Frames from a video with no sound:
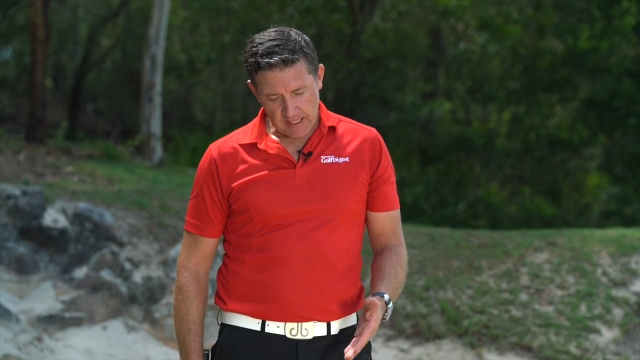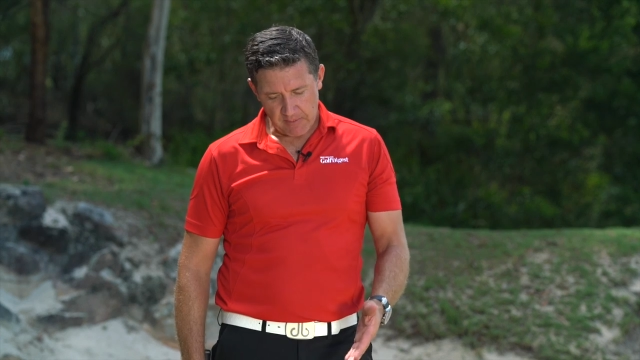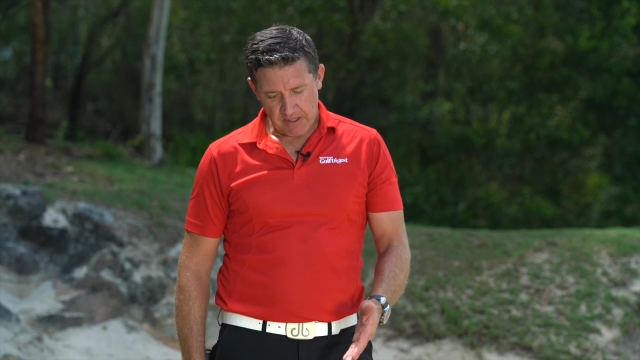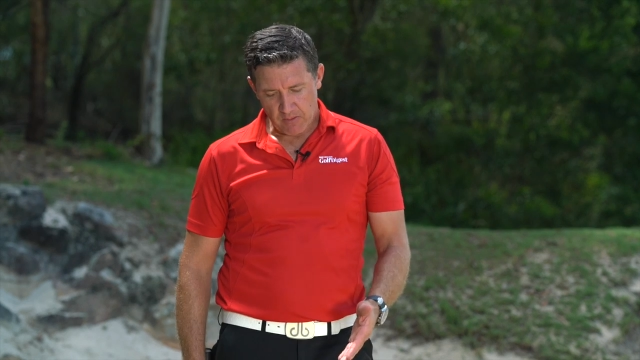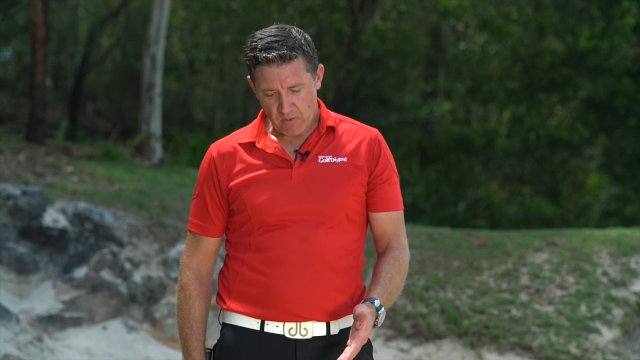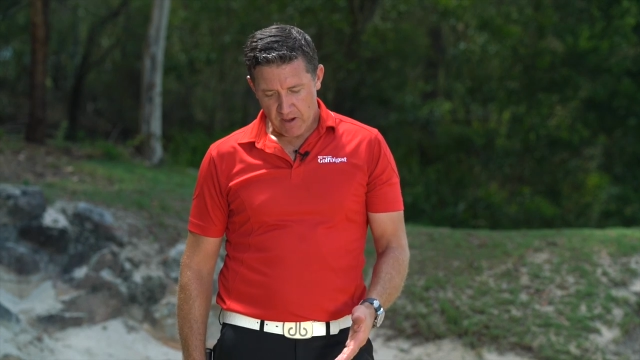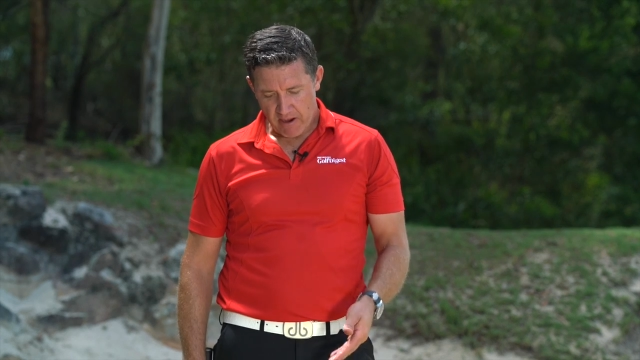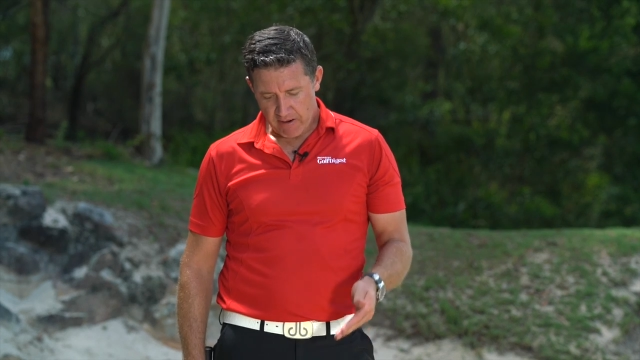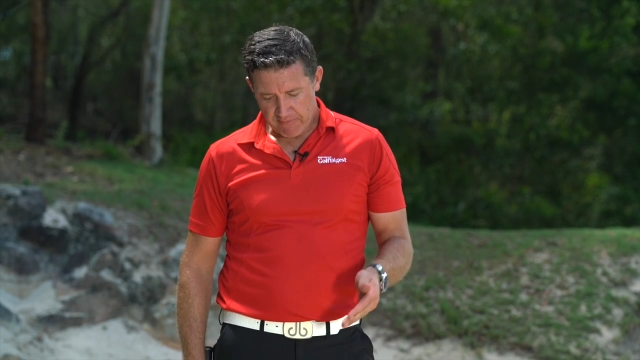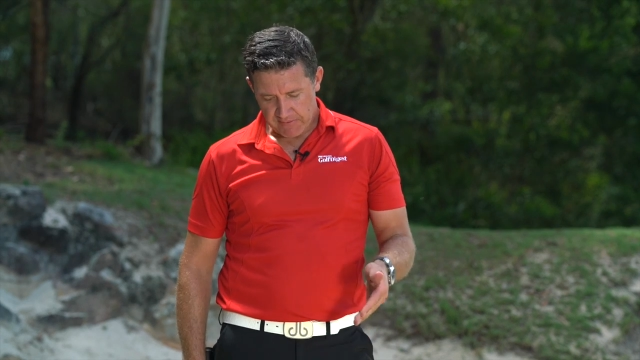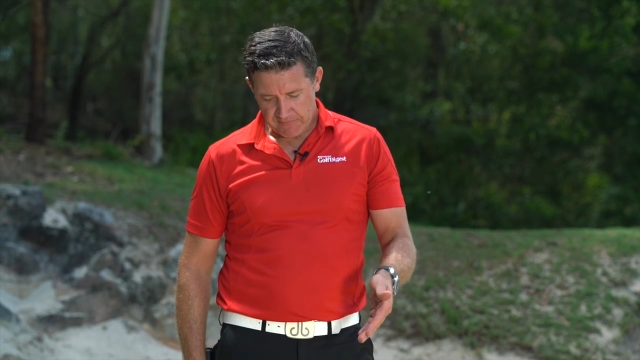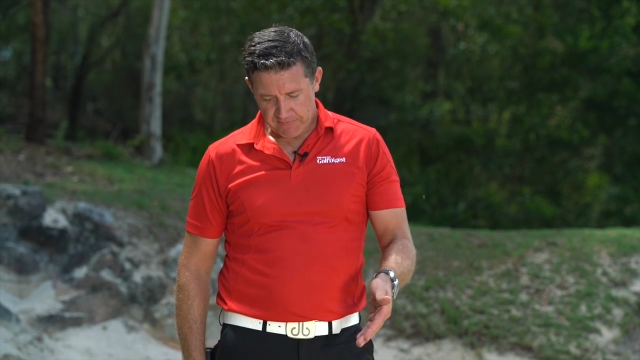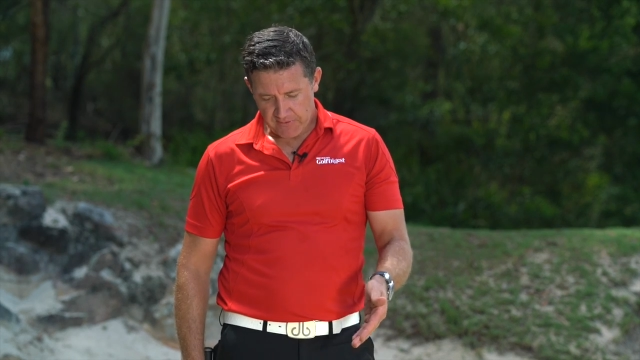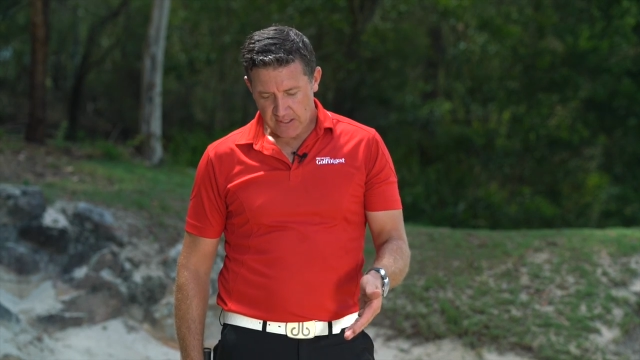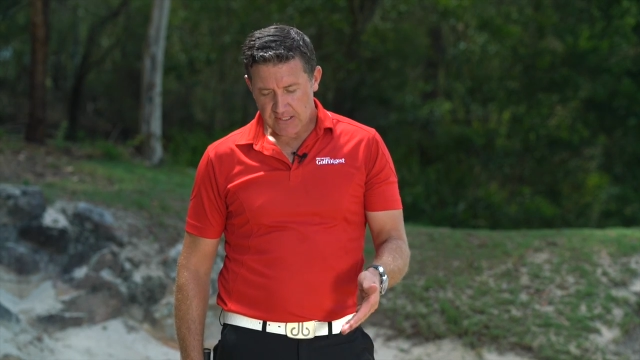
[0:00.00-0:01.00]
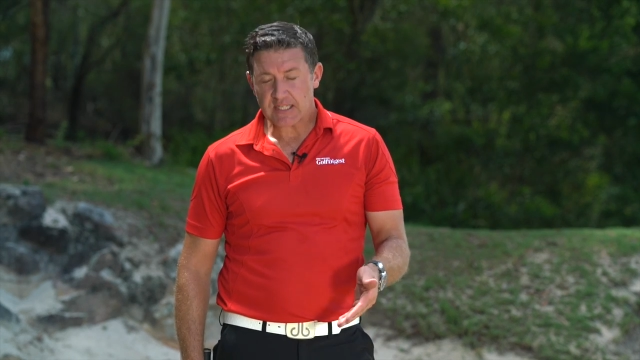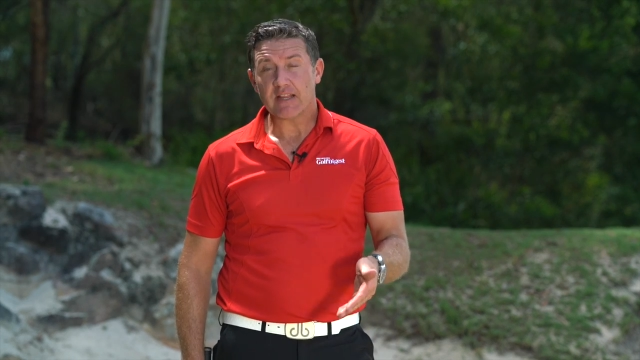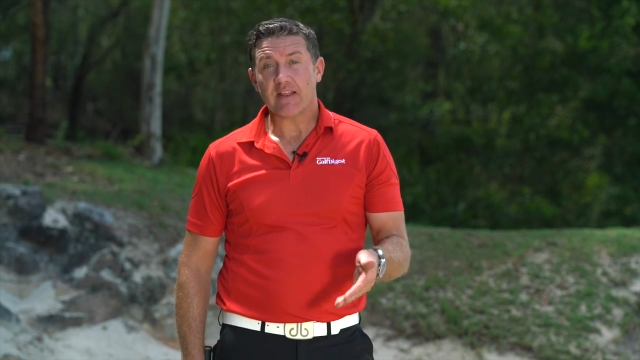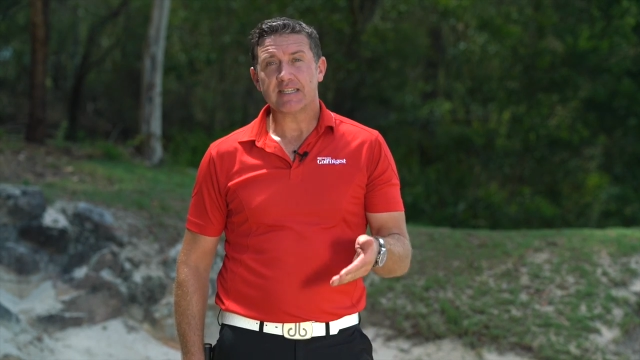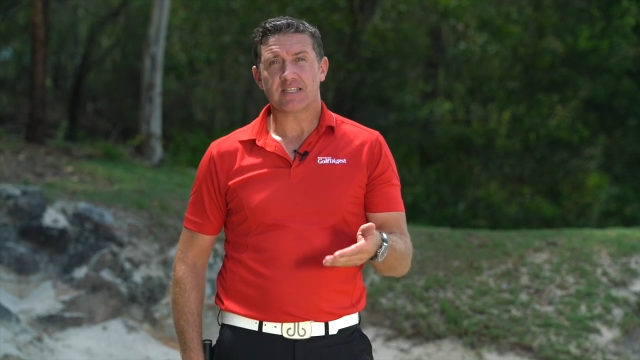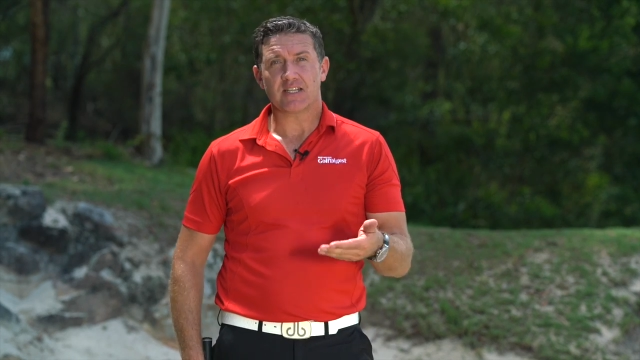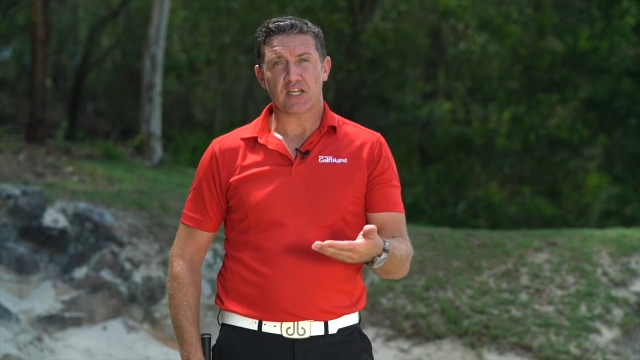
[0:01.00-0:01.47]
to be aware of. And firstly,
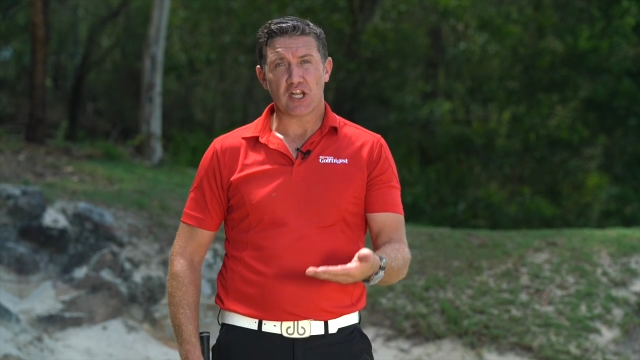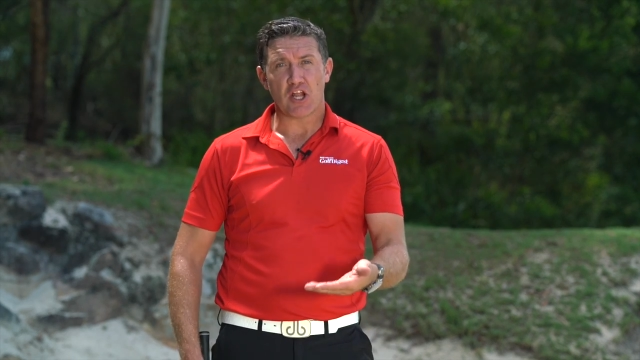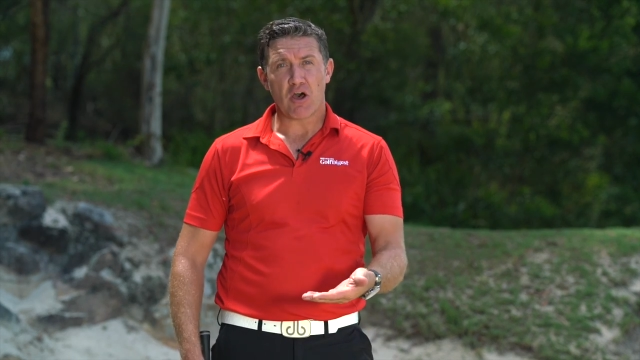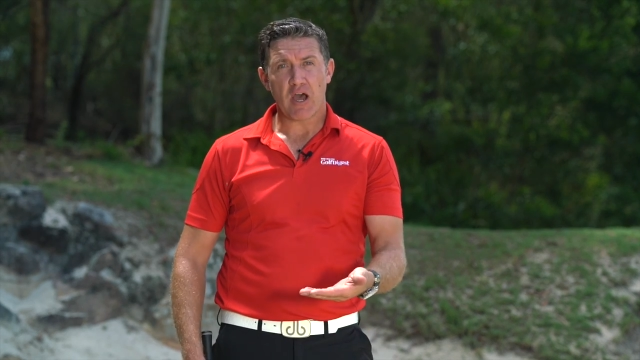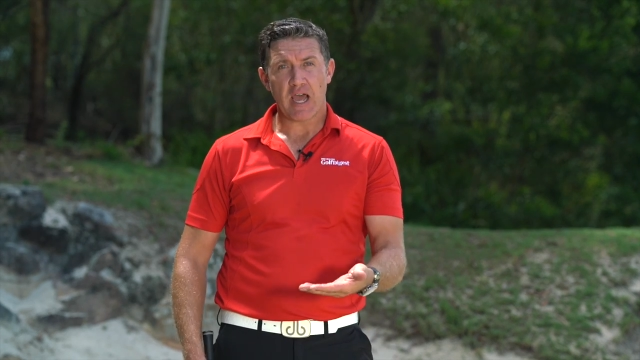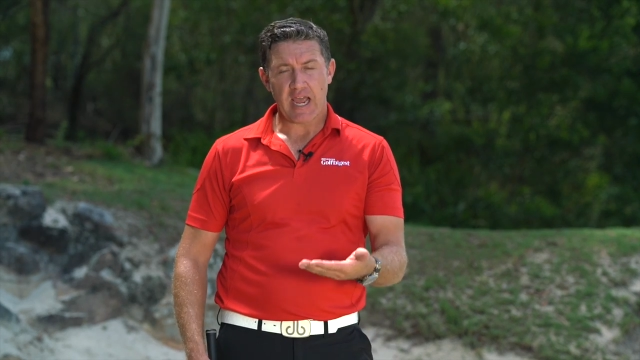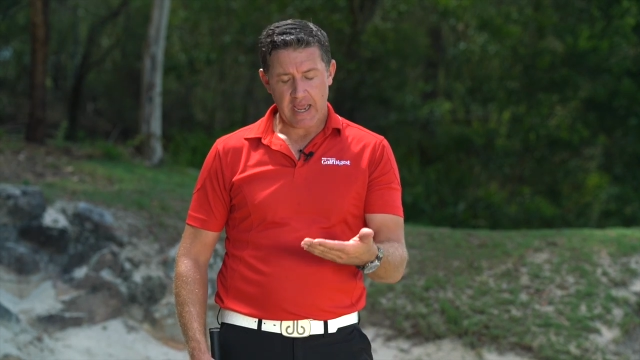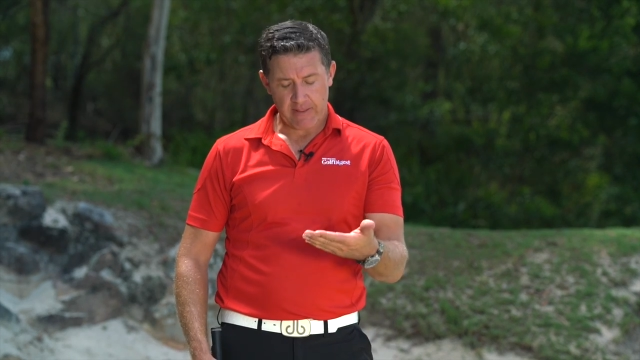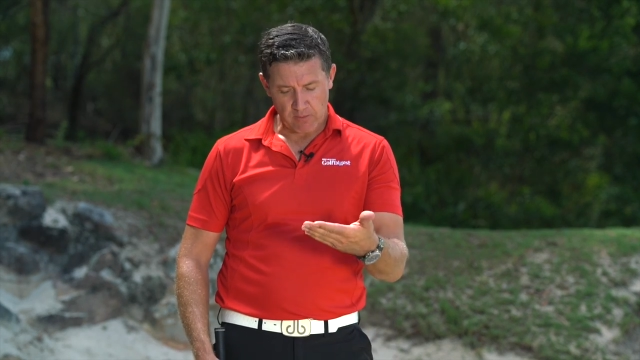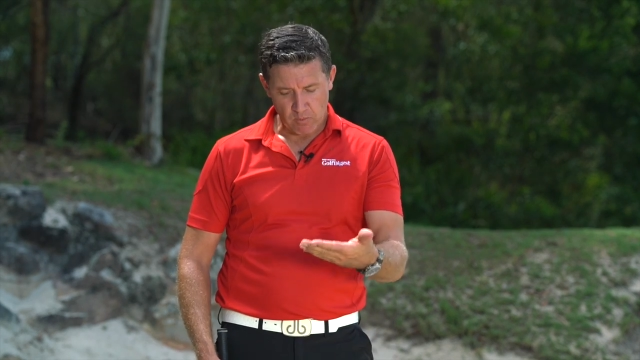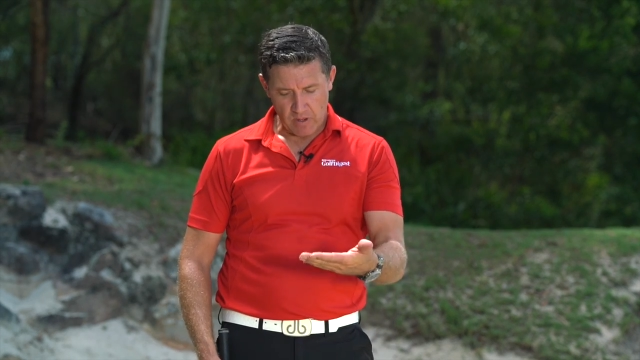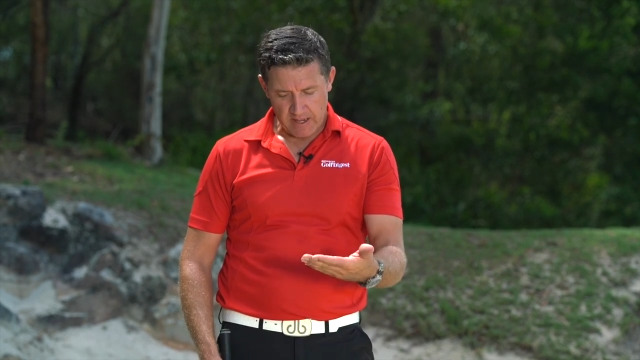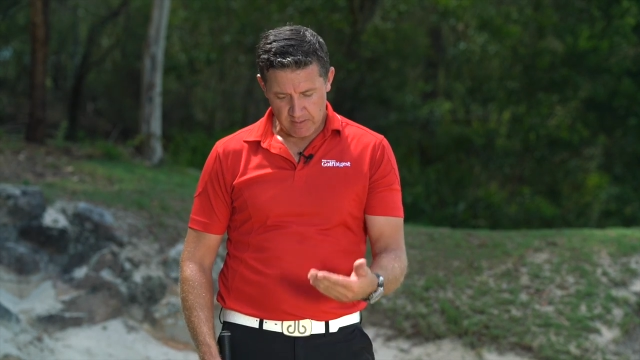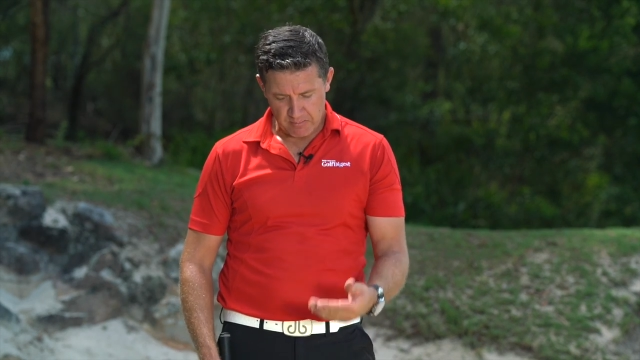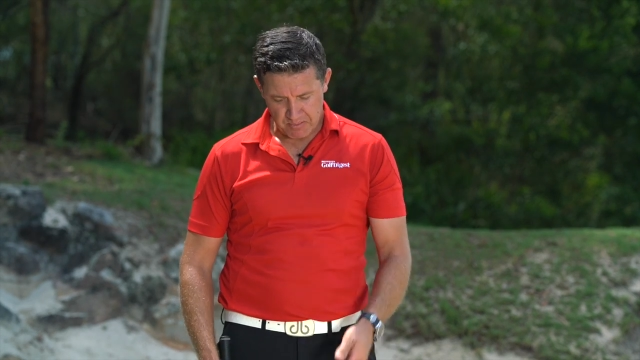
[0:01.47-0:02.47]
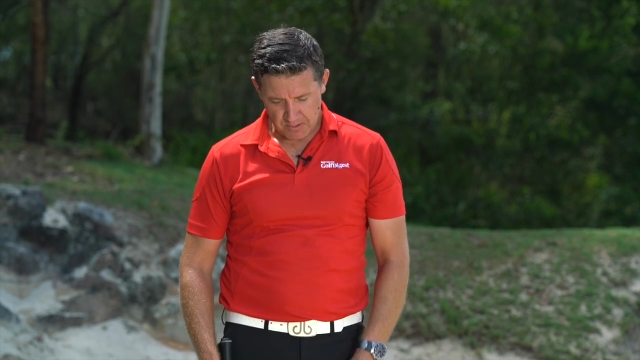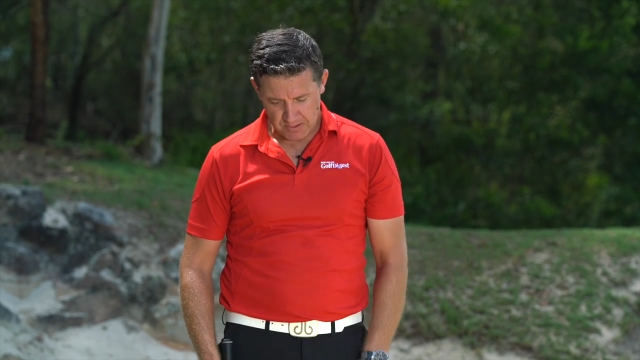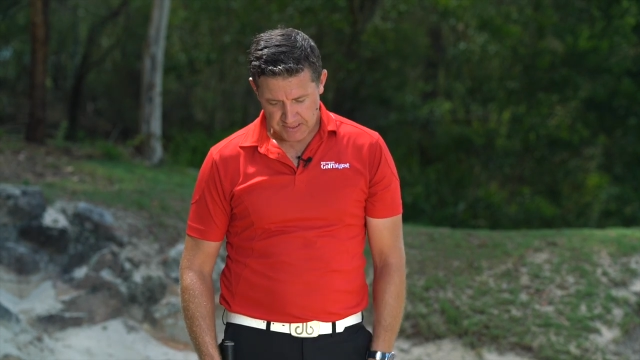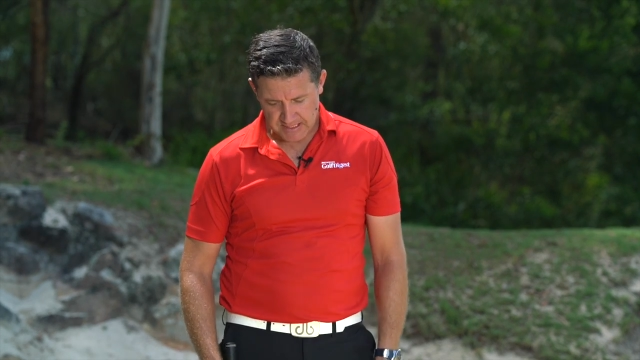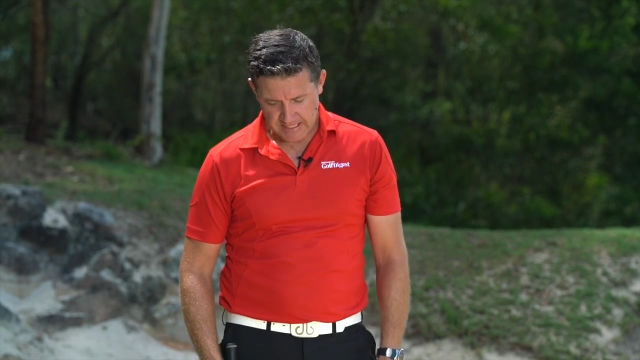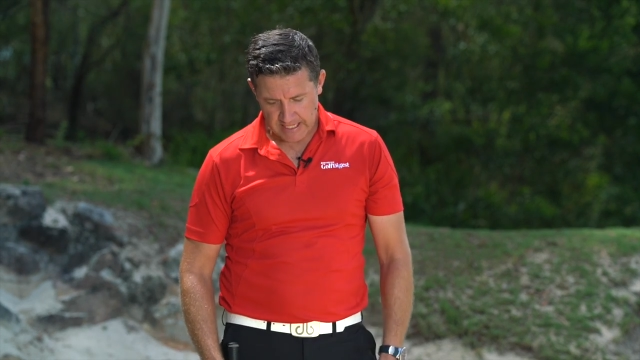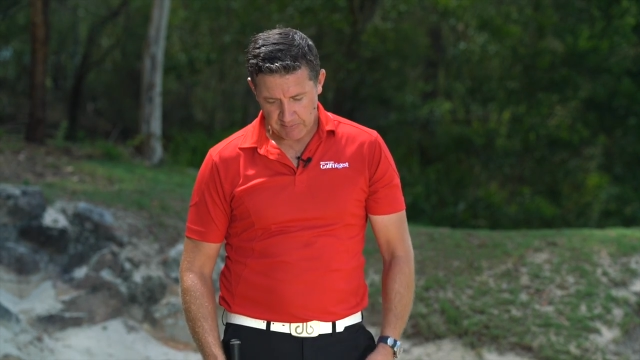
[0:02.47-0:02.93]
that's the lie and the way the
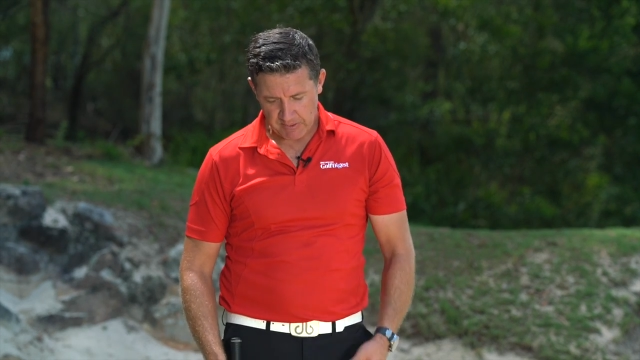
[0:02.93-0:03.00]
ball's sitting.